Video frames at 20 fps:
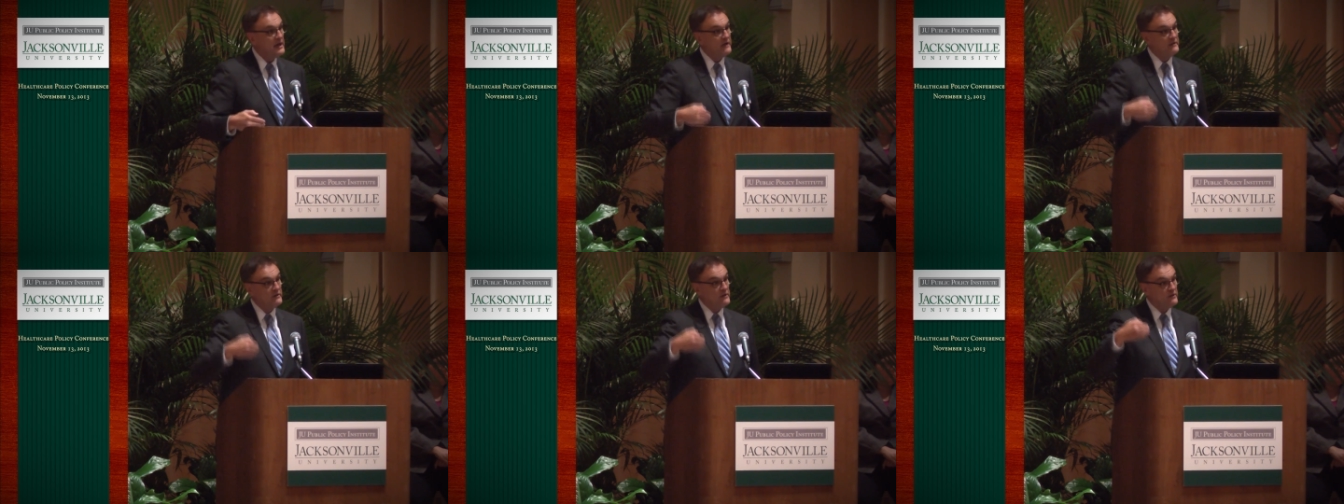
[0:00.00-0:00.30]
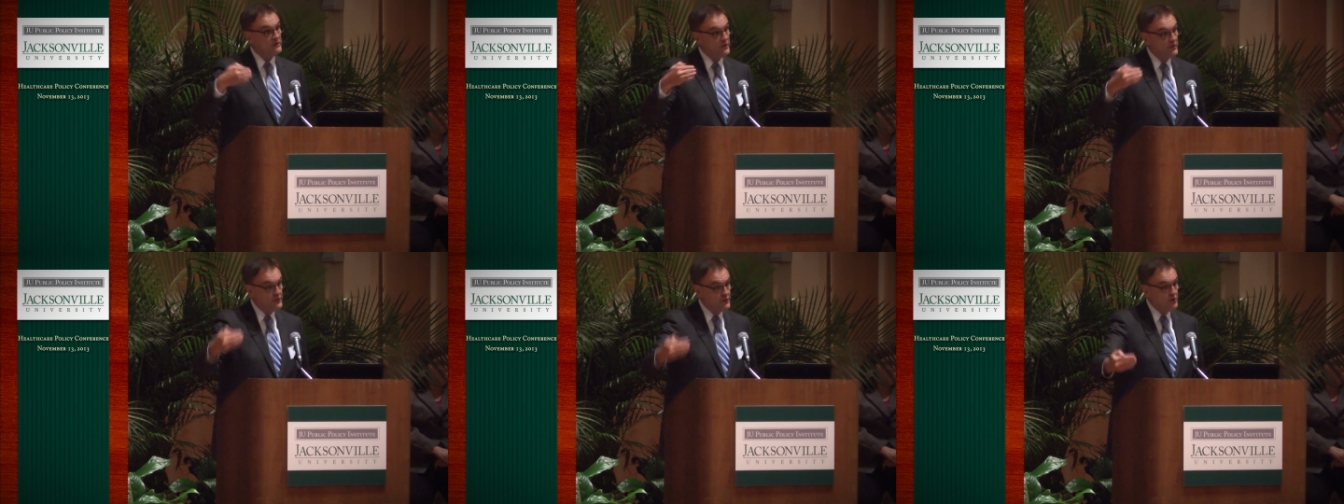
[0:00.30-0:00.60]
And
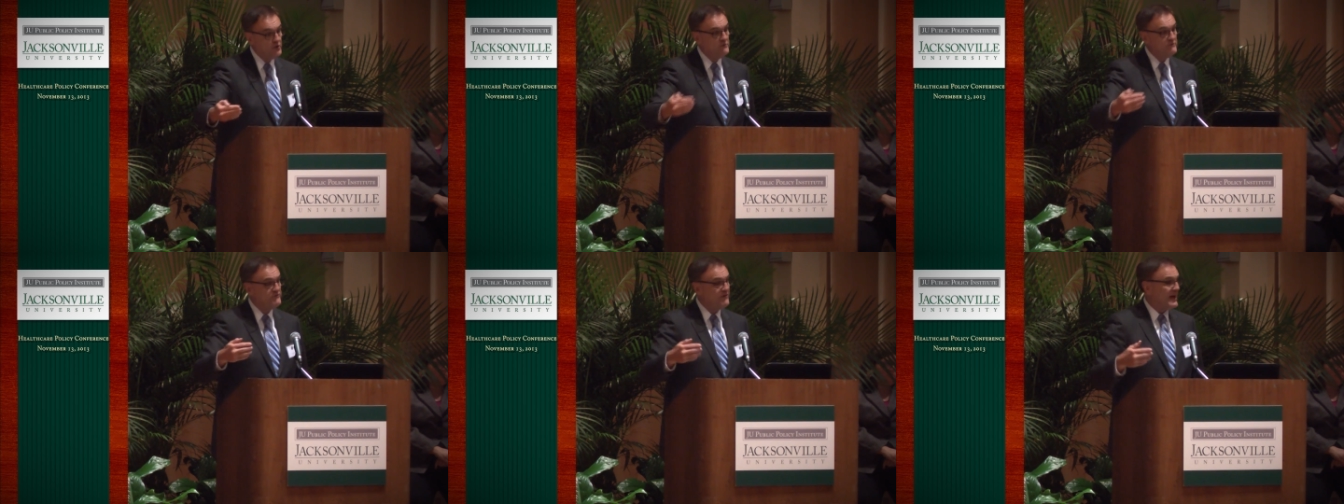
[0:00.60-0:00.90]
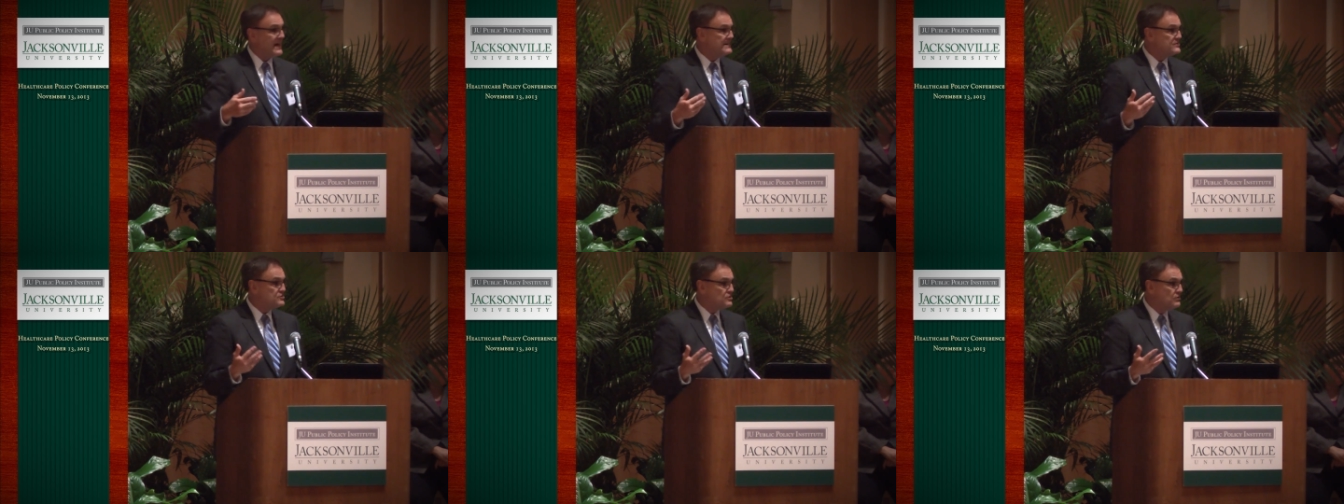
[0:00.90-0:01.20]
then the third
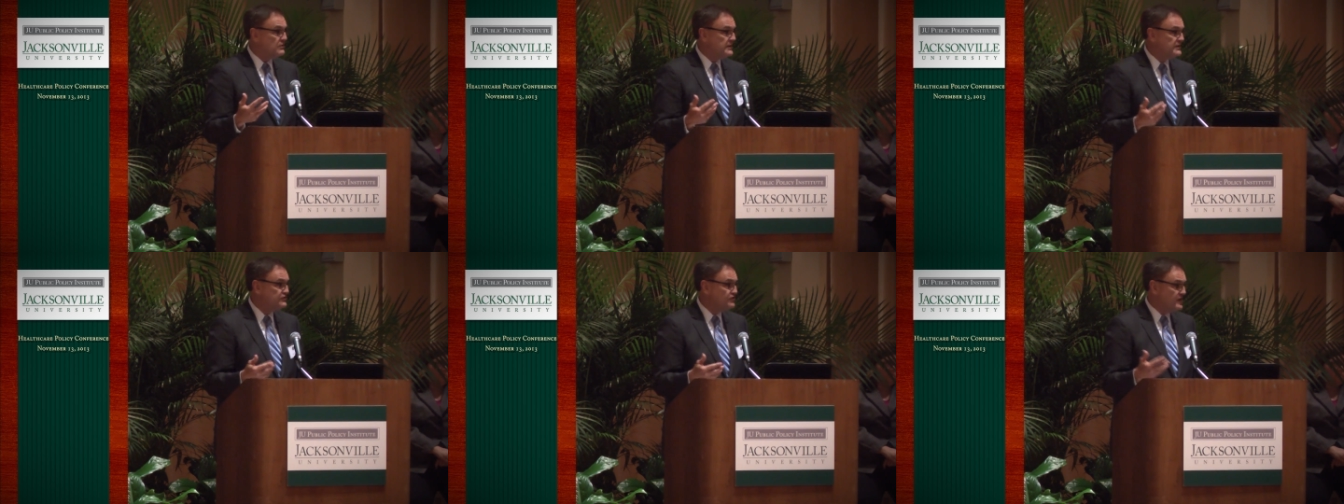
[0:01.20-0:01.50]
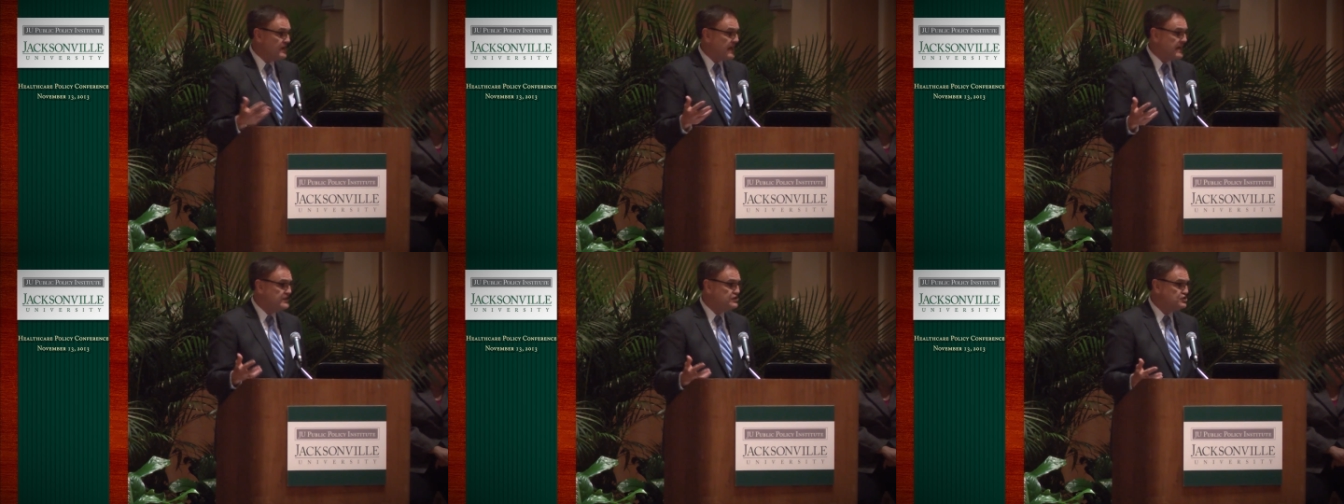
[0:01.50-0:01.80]
factor is
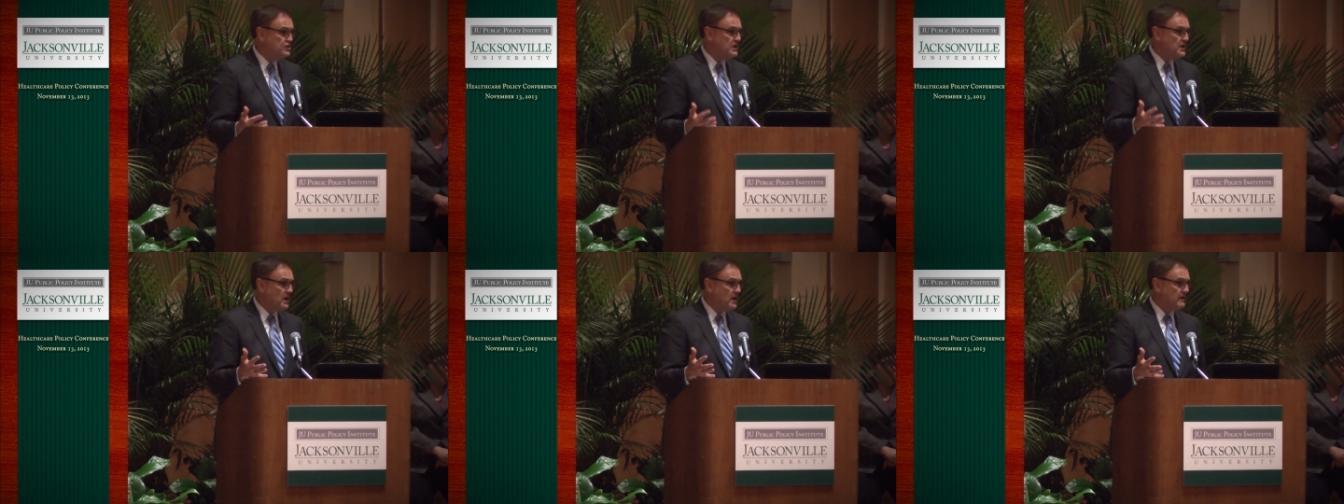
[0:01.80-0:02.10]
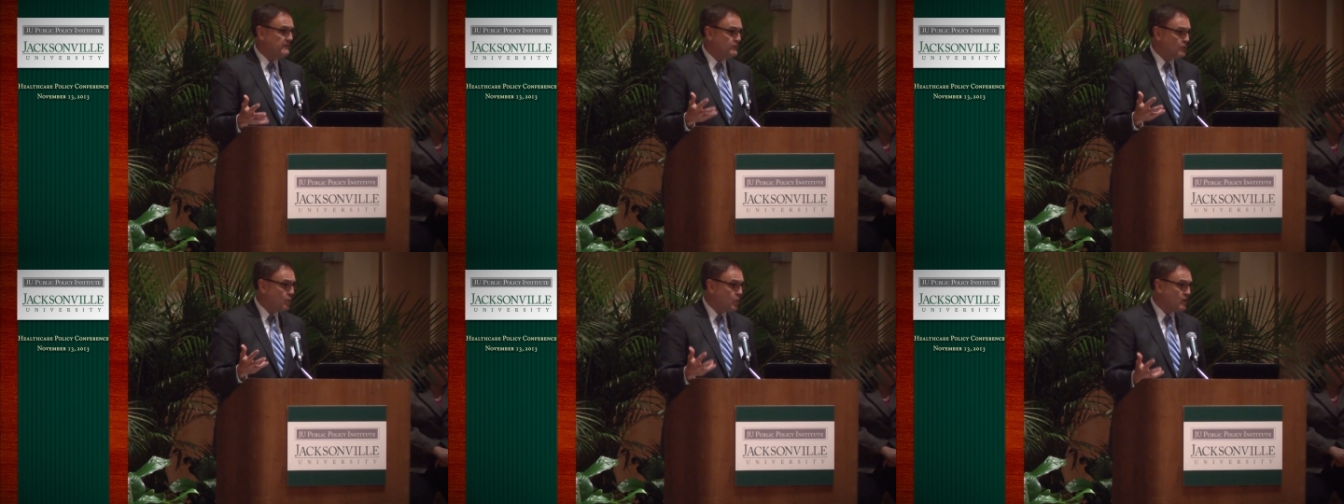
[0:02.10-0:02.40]
the aging
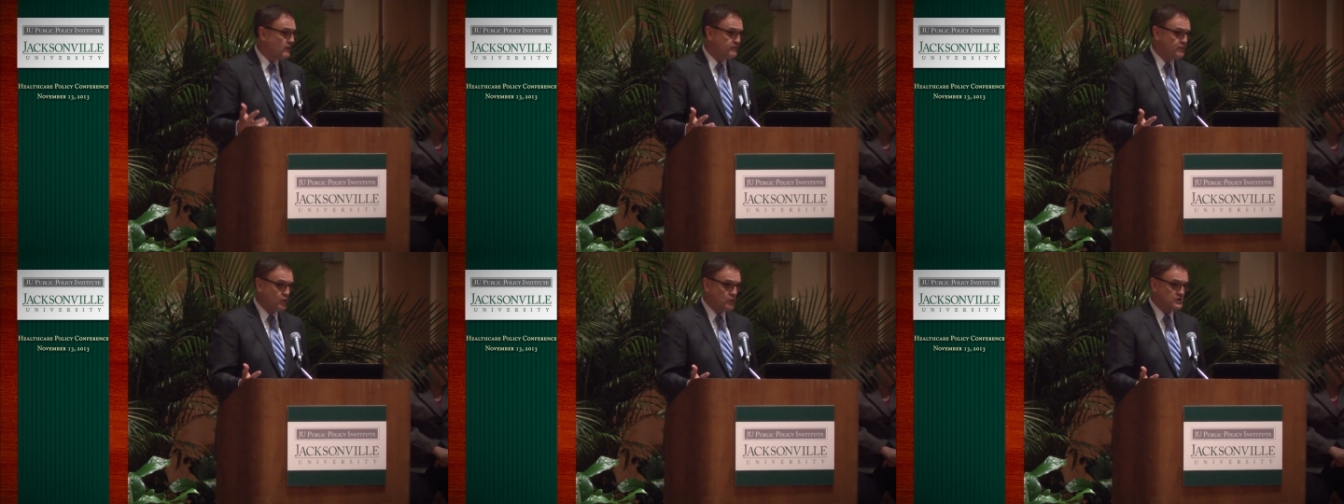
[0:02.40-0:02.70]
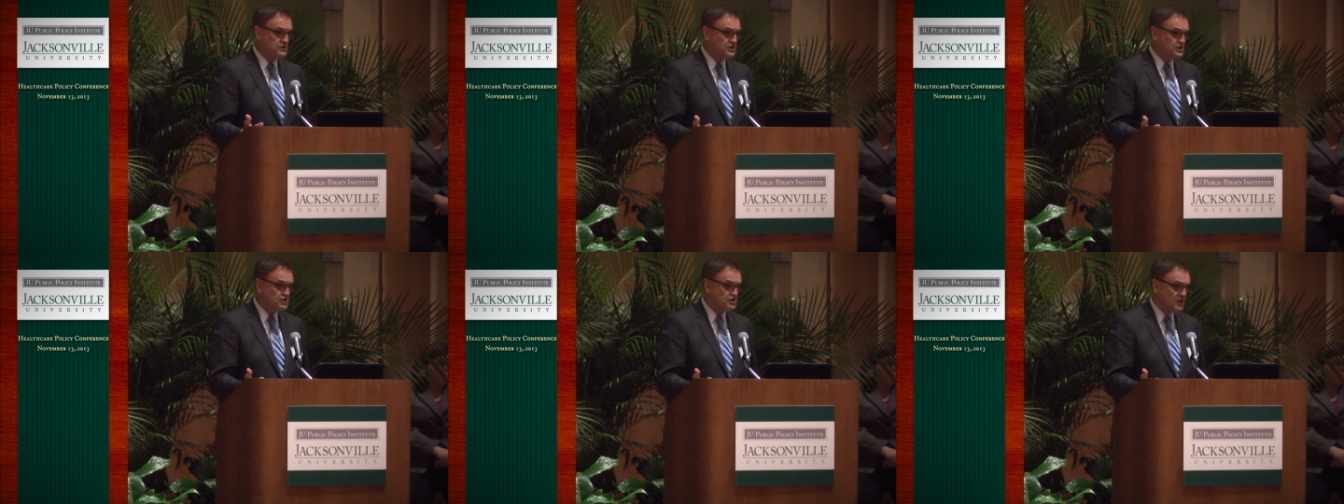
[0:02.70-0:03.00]
of the
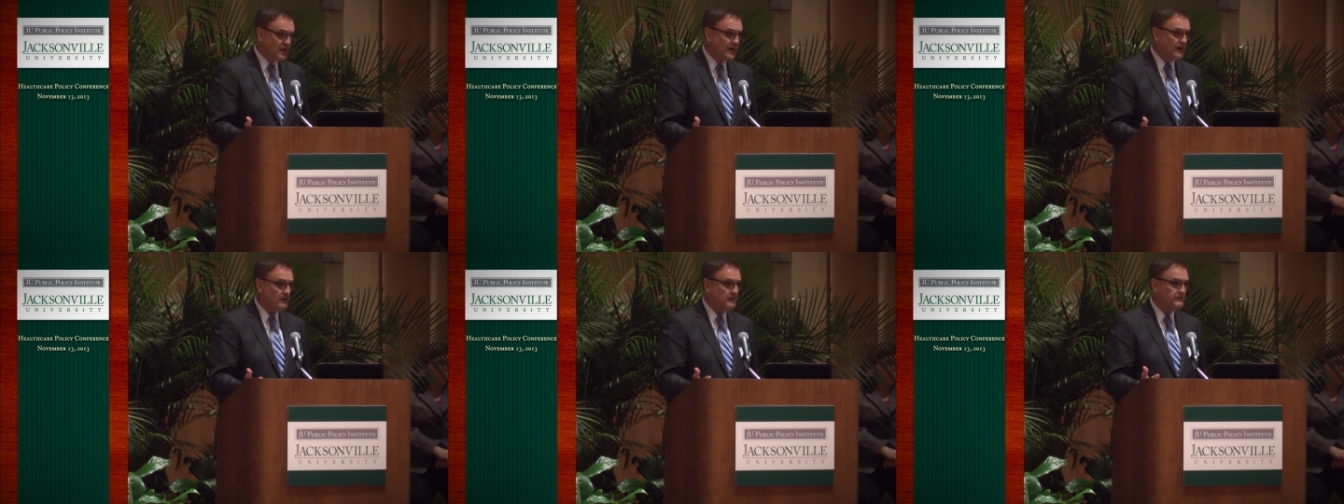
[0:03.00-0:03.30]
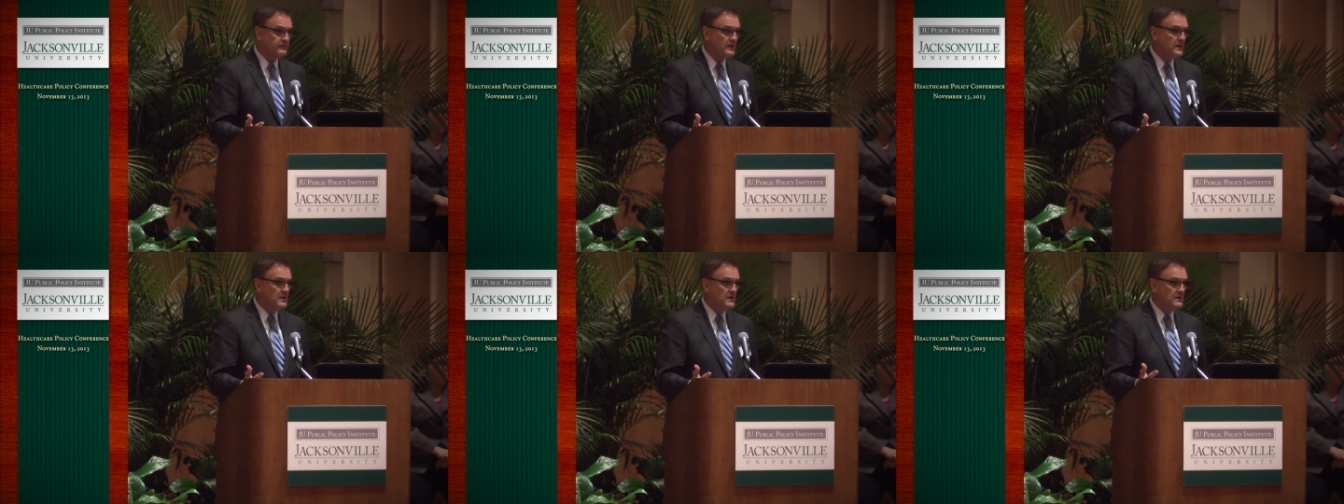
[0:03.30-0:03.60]
workforce
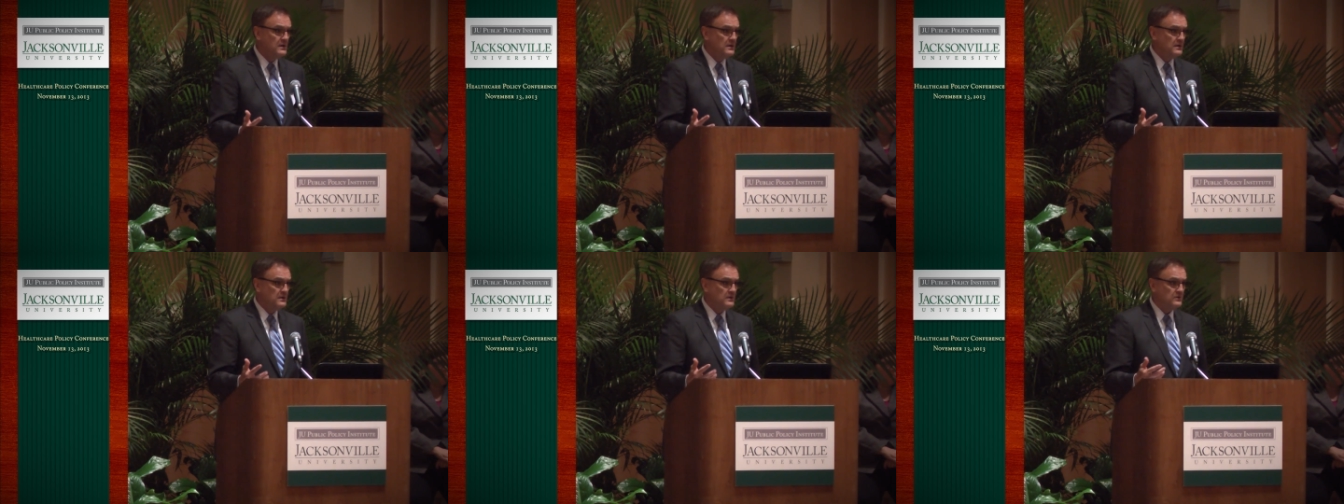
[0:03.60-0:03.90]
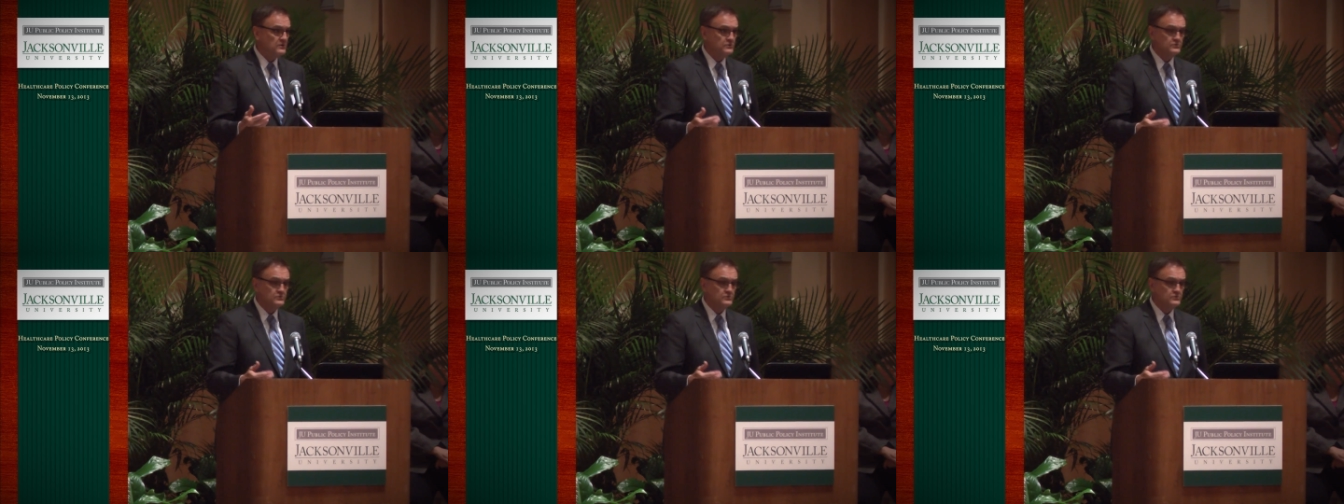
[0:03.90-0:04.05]
itself.